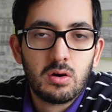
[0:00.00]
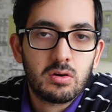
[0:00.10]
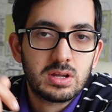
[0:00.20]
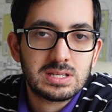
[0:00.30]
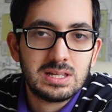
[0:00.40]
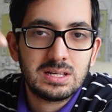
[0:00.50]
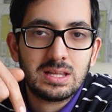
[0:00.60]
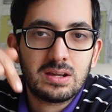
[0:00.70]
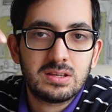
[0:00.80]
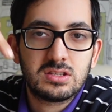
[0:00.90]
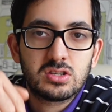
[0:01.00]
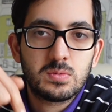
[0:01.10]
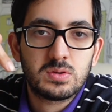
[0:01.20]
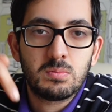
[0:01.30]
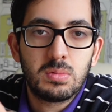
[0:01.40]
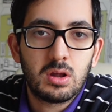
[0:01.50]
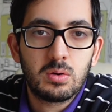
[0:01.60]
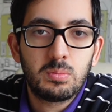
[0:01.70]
or there's a link down in the description below.